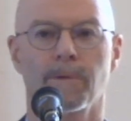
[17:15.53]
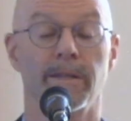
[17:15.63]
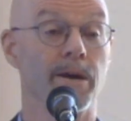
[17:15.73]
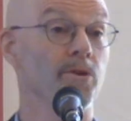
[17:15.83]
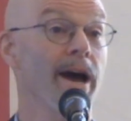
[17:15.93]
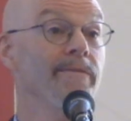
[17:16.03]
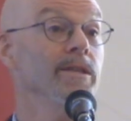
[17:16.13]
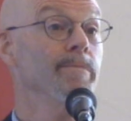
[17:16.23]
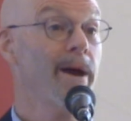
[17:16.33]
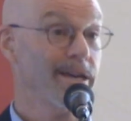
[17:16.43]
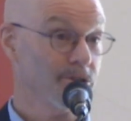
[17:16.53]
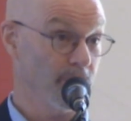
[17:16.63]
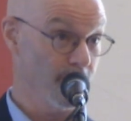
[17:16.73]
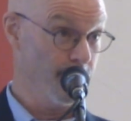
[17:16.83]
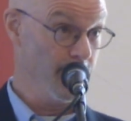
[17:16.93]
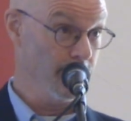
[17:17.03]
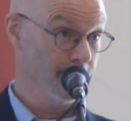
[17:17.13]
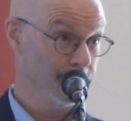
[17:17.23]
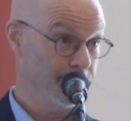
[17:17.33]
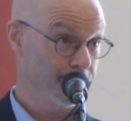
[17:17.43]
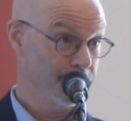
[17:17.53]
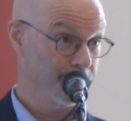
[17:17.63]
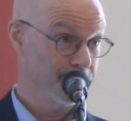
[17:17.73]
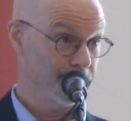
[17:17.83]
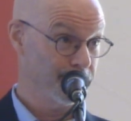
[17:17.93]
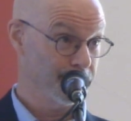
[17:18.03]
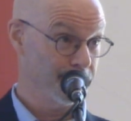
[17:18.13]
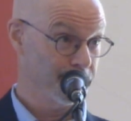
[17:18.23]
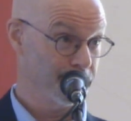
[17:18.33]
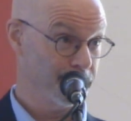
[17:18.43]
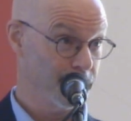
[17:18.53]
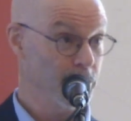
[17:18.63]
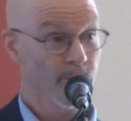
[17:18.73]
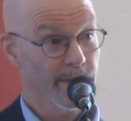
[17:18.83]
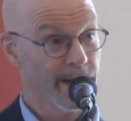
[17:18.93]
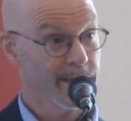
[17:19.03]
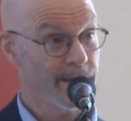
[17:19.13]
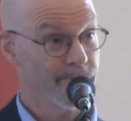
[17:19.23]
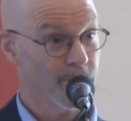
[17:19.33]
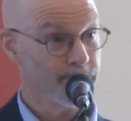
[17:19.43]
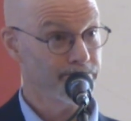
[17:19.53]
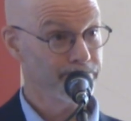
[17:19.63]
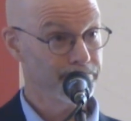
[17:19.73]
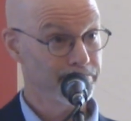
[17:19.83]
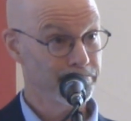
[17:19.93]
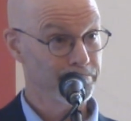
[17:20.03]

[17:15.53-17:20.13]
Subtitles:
they were having the Passover meal. You know where that came from?